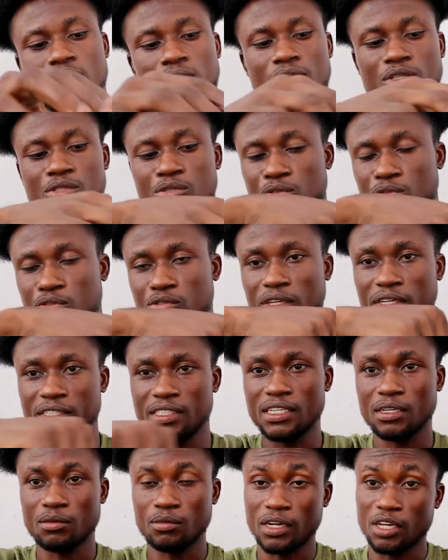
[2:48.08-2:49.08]
you use
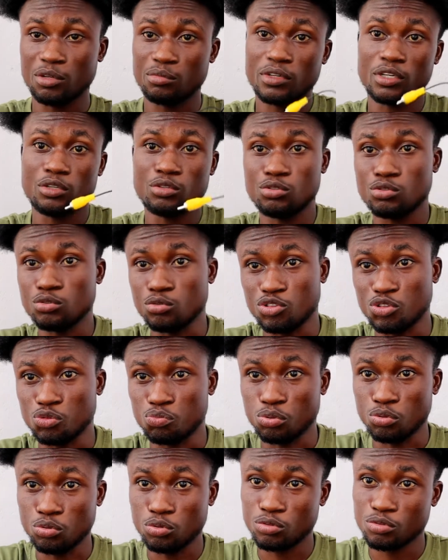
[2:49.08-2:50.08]
HDMI you be use to
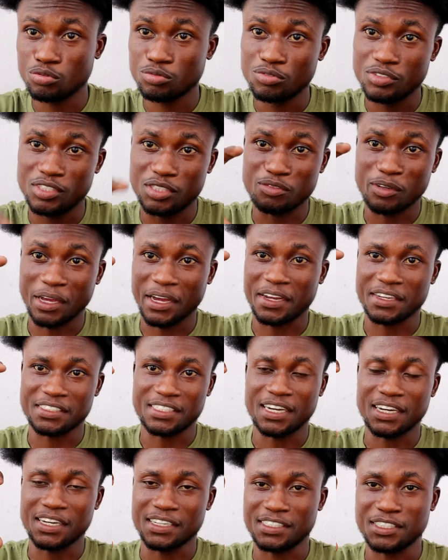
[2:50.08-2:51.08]
put TV
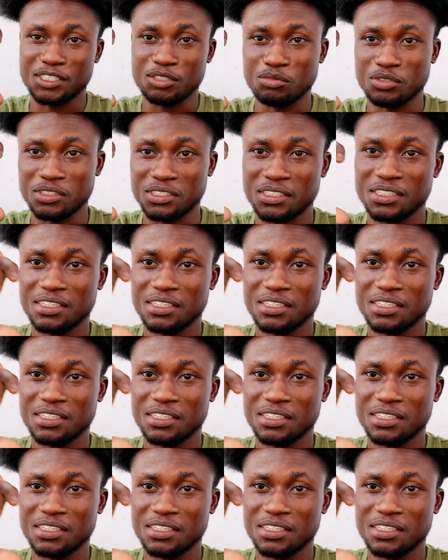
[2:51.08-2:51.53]
akesa ni bi